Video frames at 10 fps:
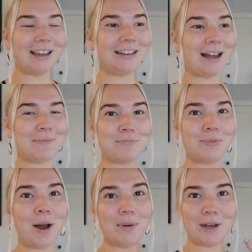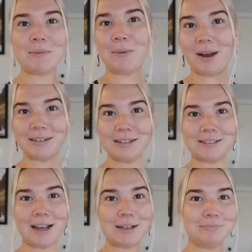and I'm probably gonna be wearing
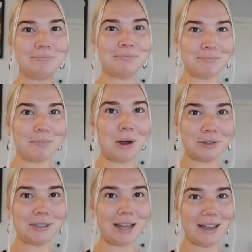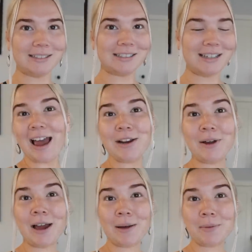these like most days.
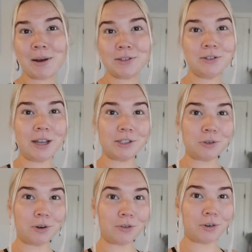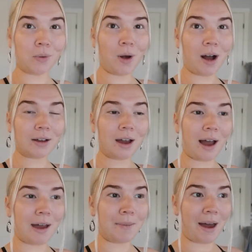Anyway, I'm about to take Squirtle for a walk.
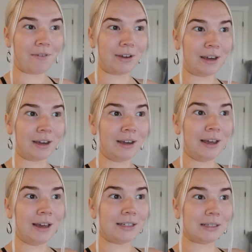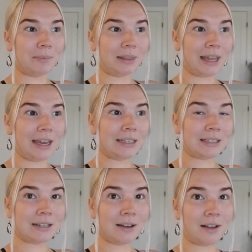I'm having some
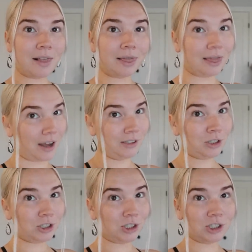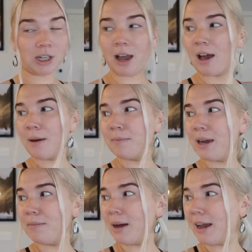late lunch
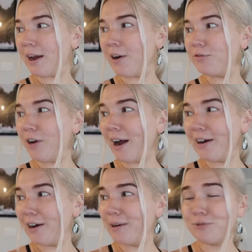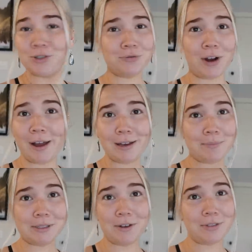in my air fryer. I'm just frying
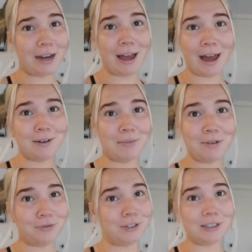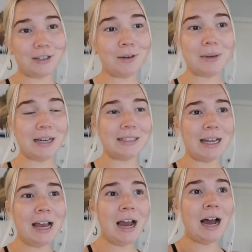up stuff that I had in my freezer
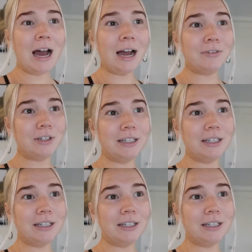because I